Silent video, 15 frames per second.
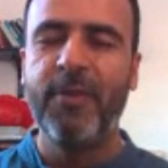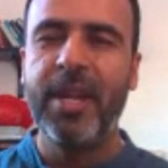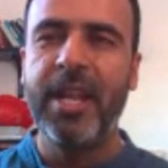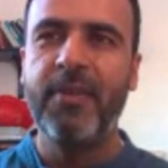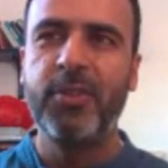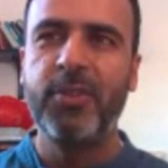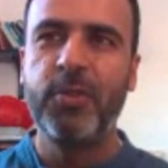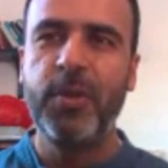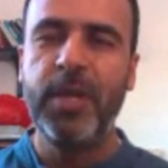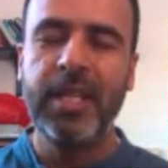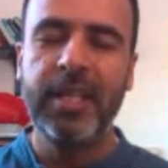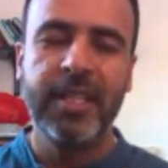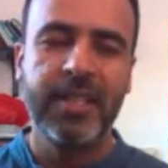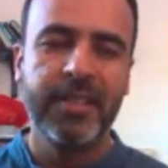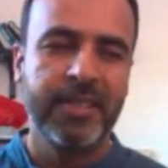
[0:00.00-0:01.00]
And when I was
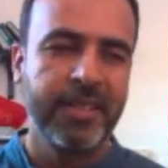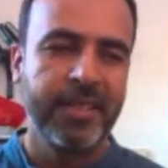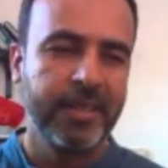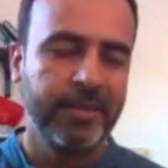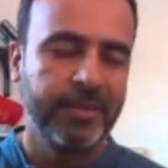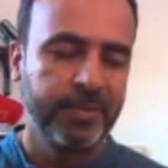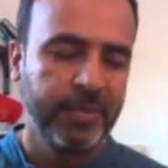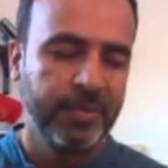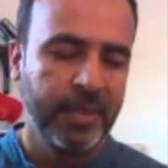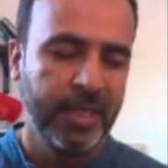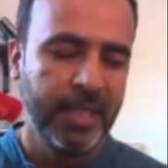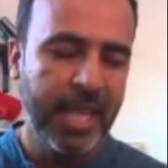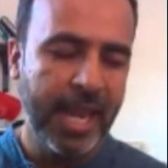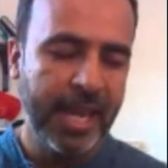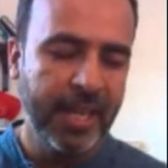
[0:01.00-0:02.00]
doing this,
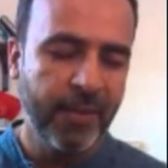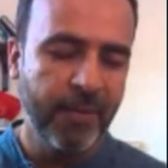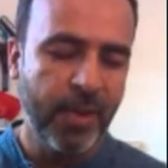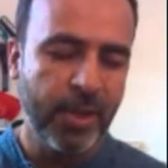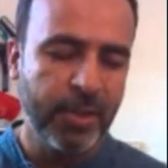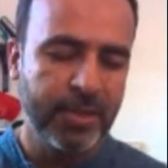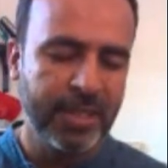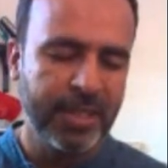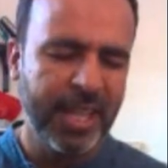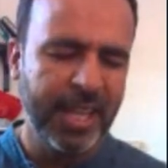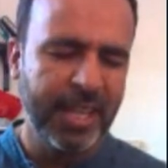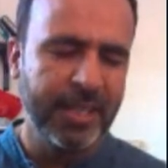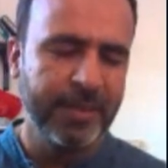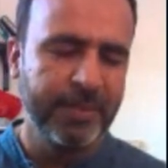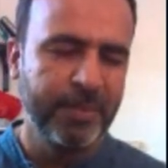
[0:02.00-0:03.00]
the idea was
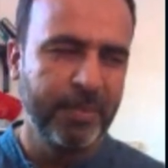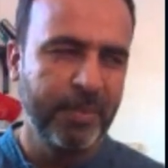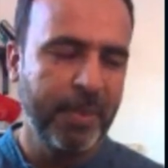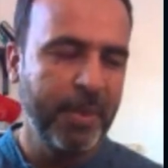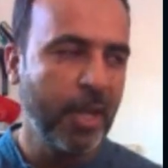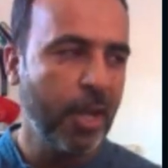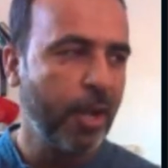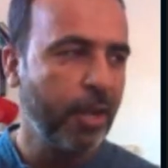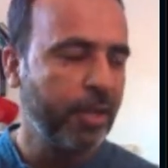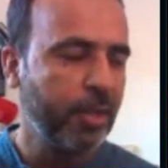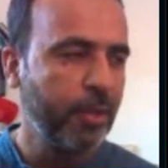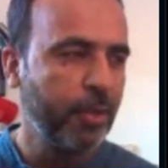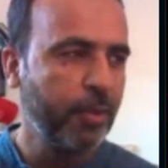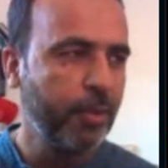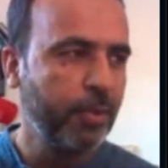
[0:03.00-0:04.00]
like maybe
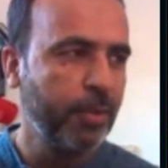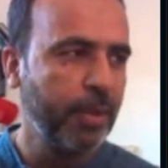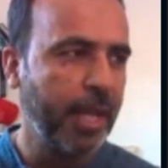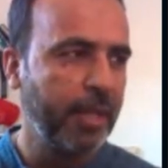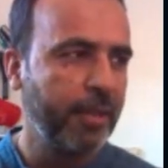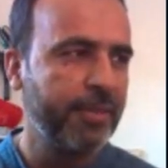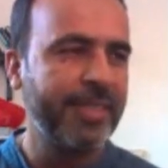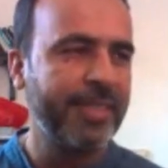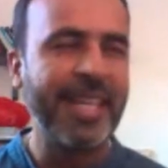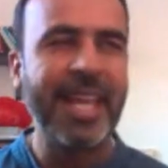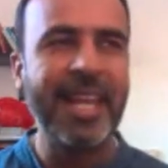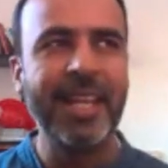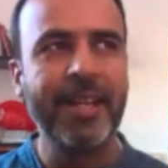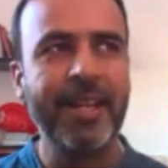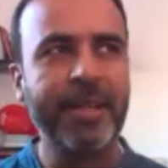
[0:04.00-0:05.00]
not to like
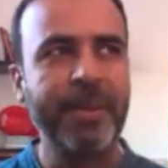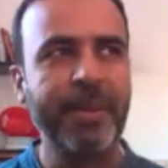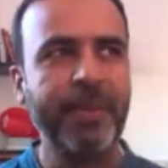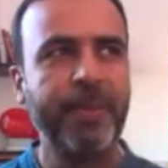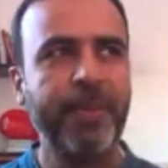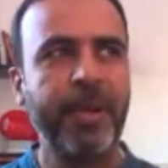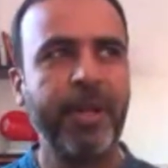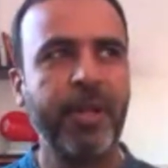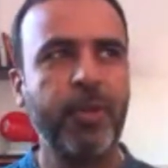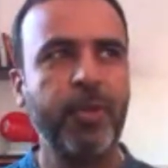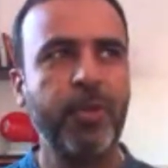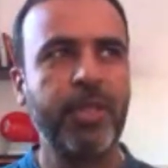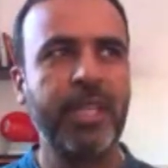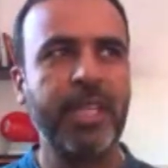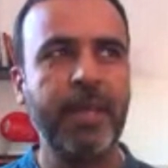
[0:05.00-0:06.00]
sell it,
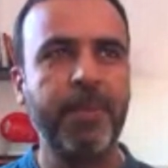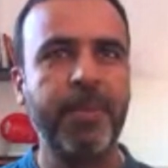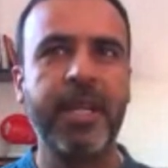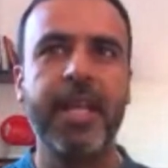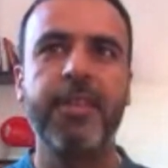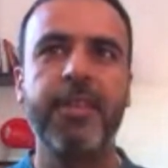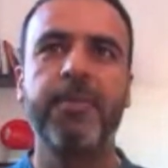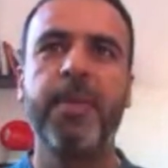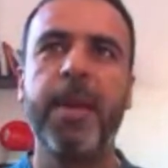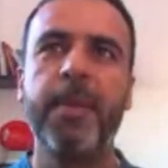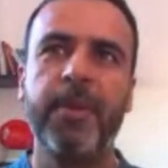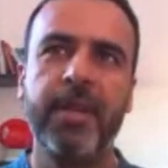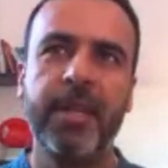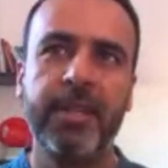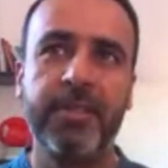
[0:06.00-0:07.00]
but to keep it as
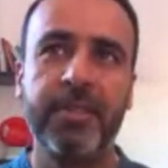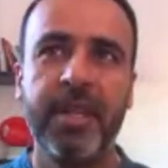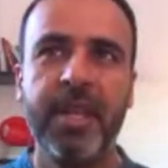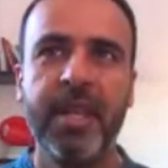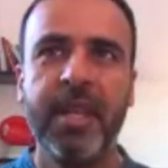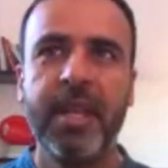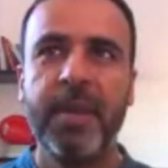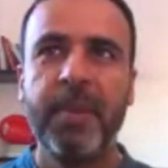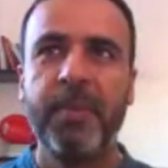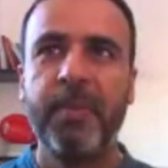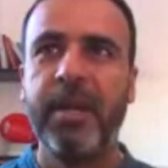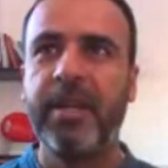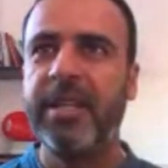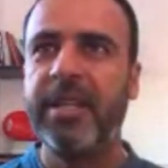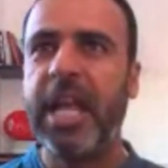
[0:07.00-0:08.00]
memories.
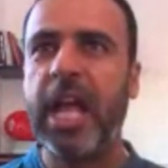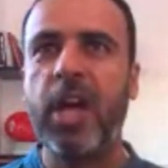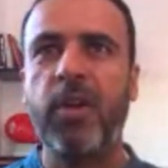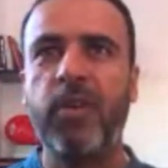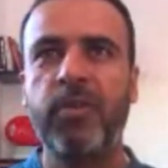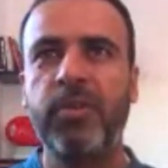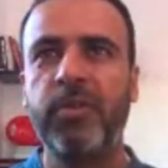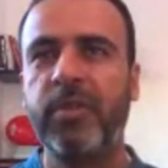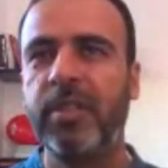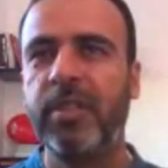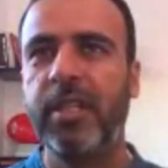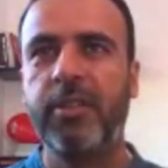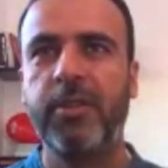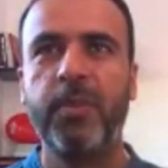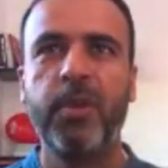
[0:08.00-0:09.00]
But now
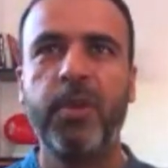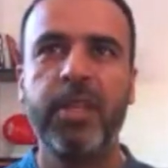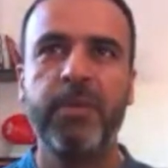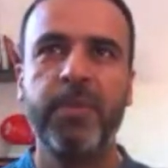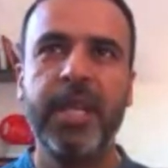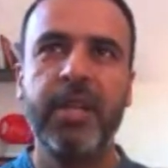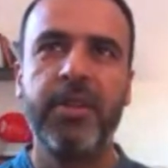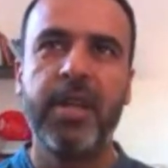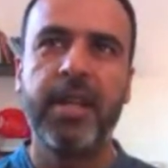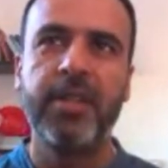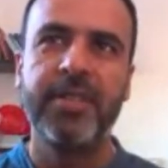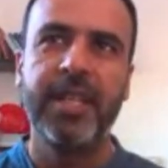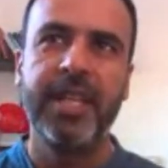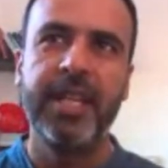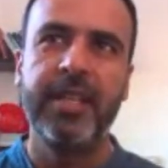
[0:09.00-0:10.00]
this book is being
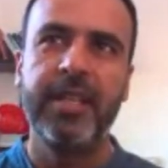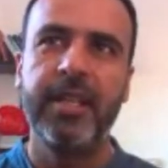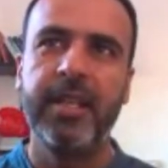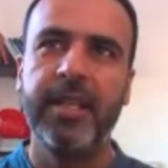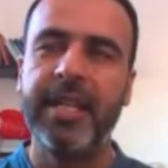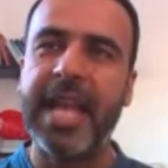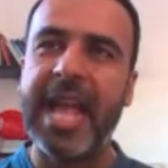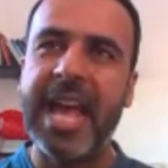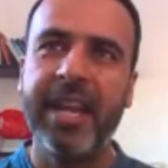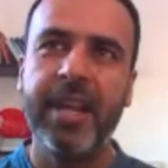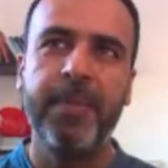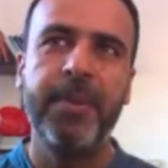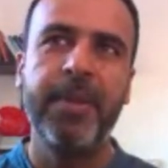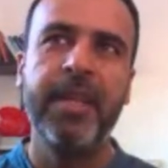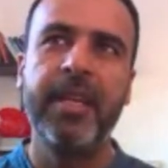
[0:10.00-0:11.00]
translated in
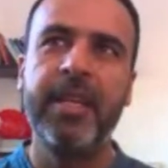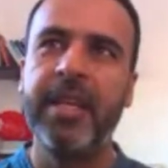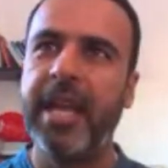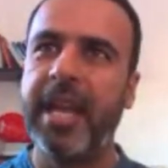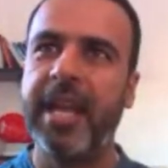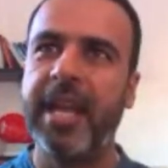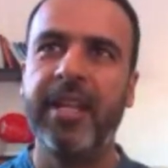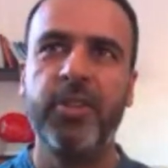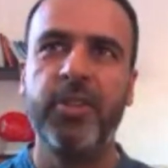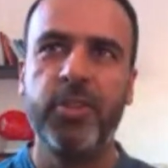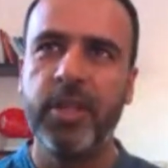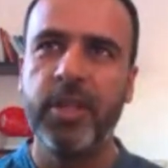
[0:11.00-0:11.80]
Arabic and